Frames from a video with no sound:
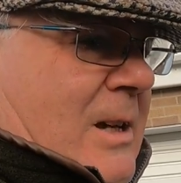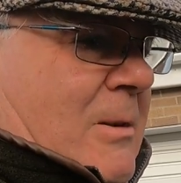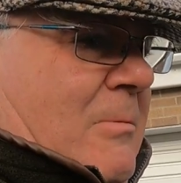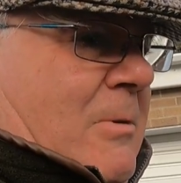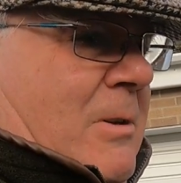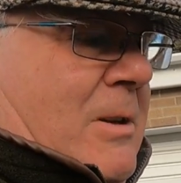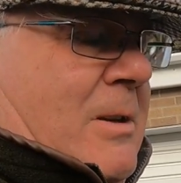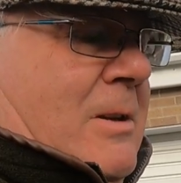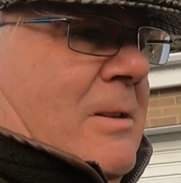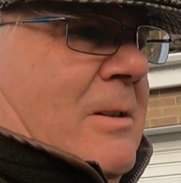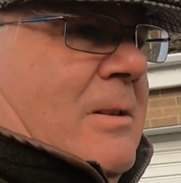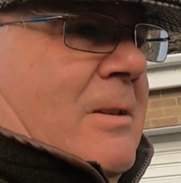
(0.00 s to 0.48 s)

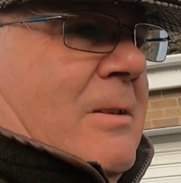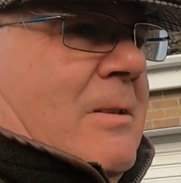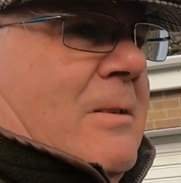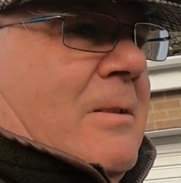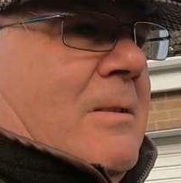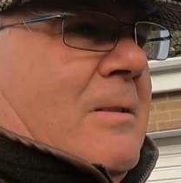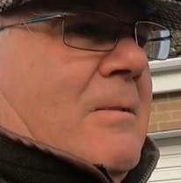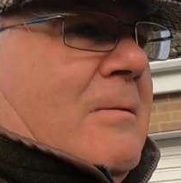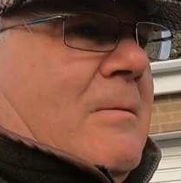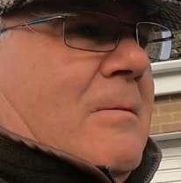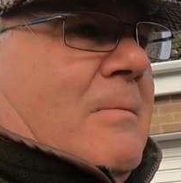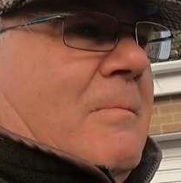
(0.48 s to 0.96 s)
And we can
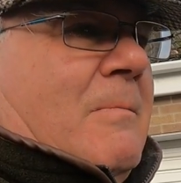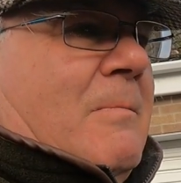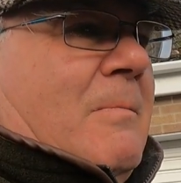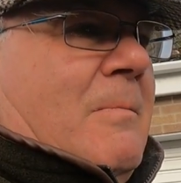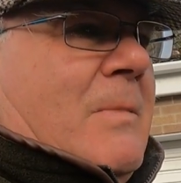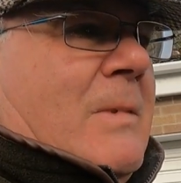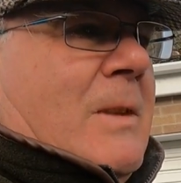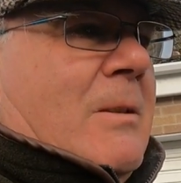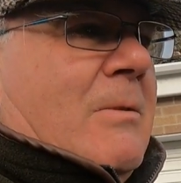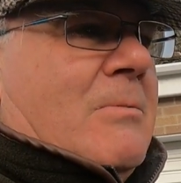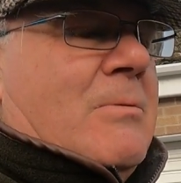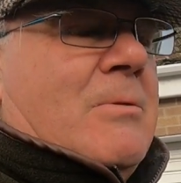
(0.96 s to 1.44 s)

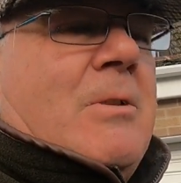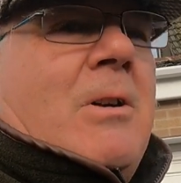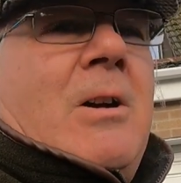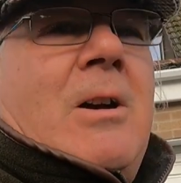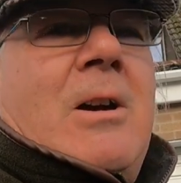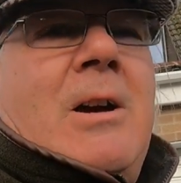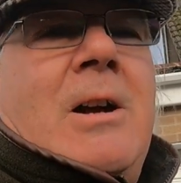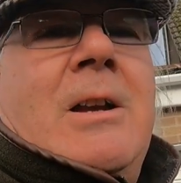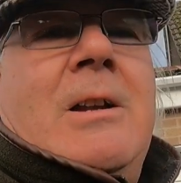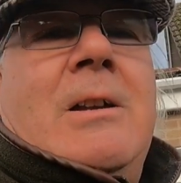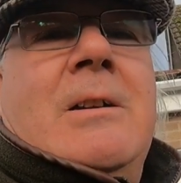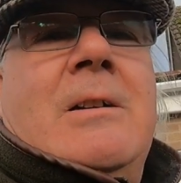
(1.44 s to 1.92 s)

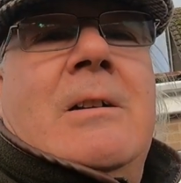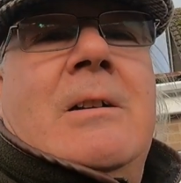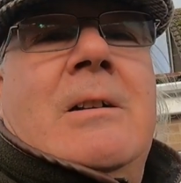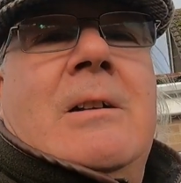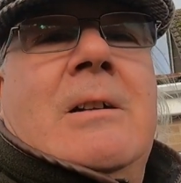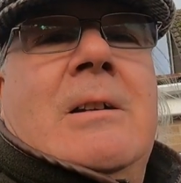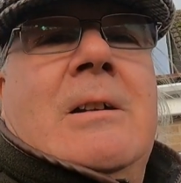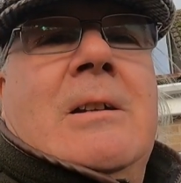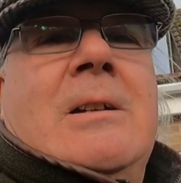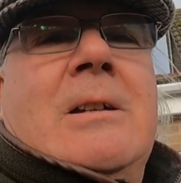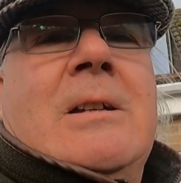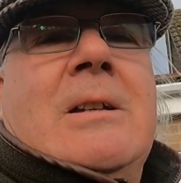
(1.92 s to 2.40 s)
ride,
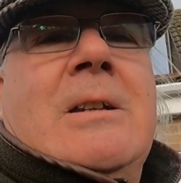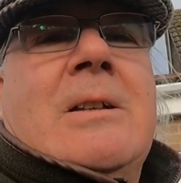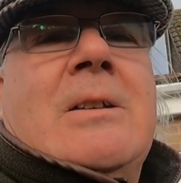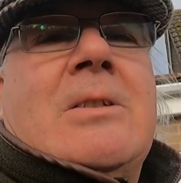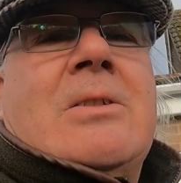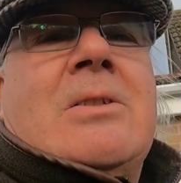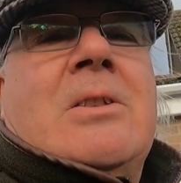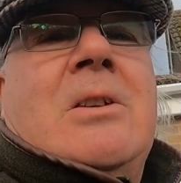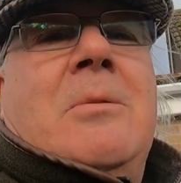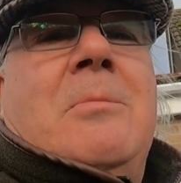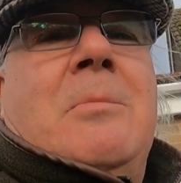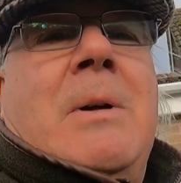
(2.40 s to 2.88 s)

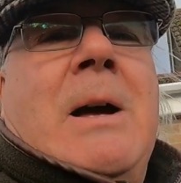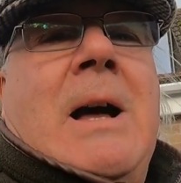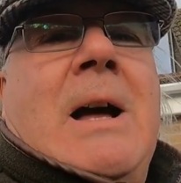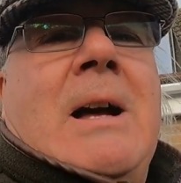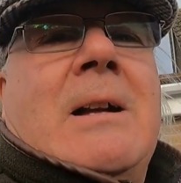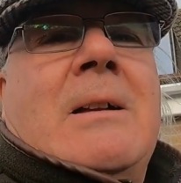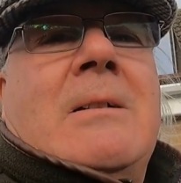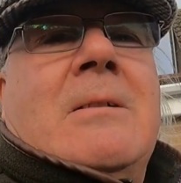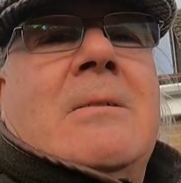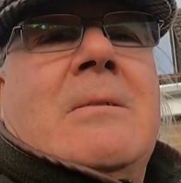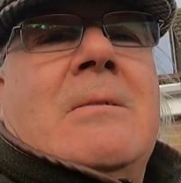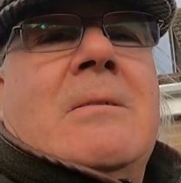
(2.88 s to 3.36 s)
sit
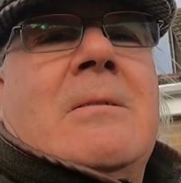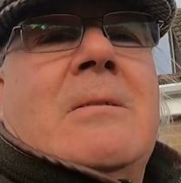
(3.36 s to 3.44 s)
back,